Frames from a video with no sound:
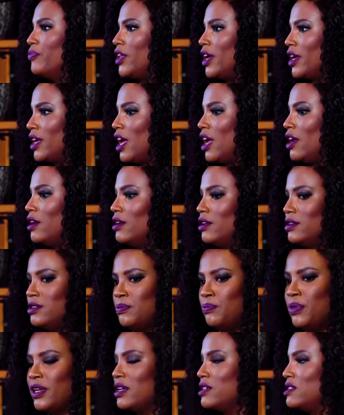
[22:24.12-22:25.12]
Again, it's
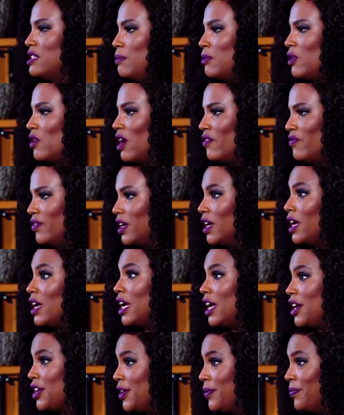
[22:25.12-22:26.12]
the biggest demographic in
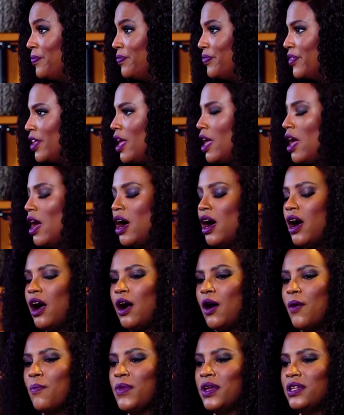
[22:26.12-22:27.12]
Kenya.
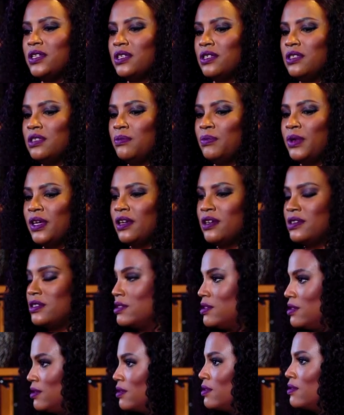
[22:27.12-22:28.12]
It's the
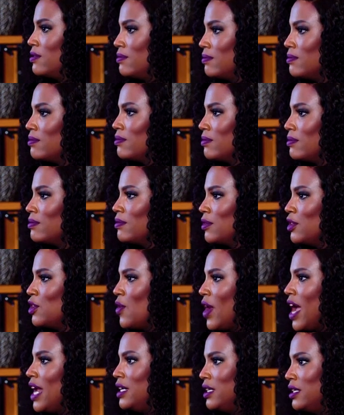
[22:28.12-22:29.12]
biggest, you
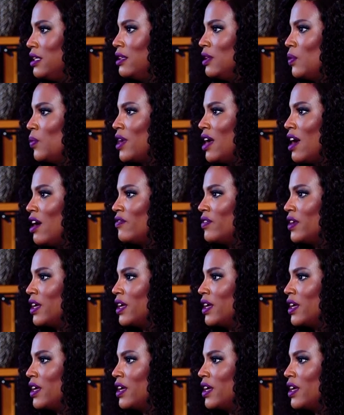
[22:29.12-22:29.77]
know, entity that we have